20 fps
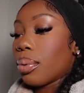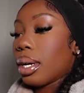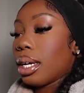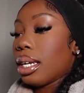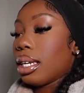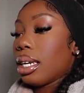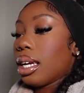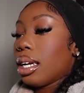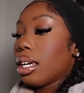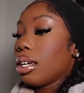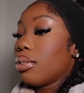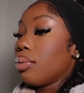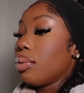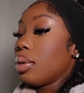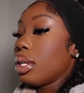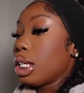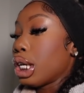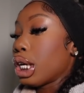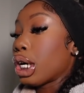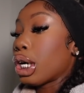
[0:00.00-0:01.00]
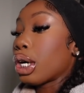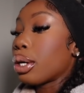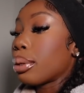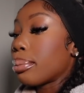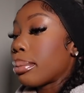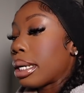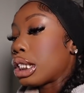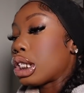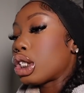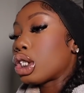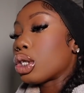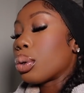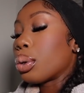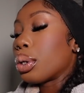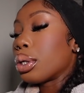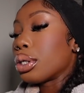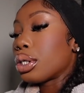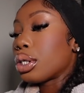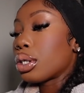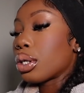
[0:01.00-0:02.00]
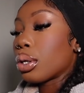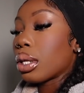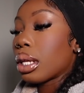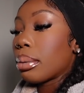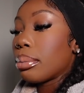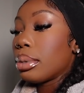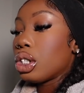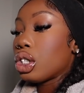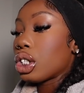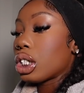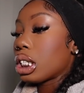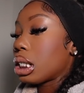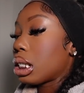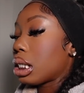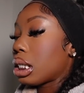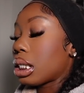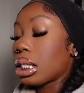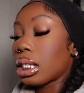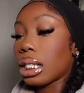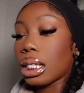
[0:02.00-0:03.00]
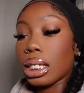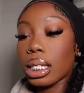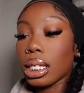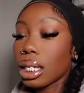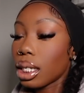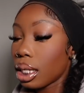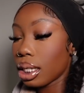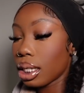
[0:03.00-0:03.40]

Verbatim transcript: one. Really hurt my soul. So let me just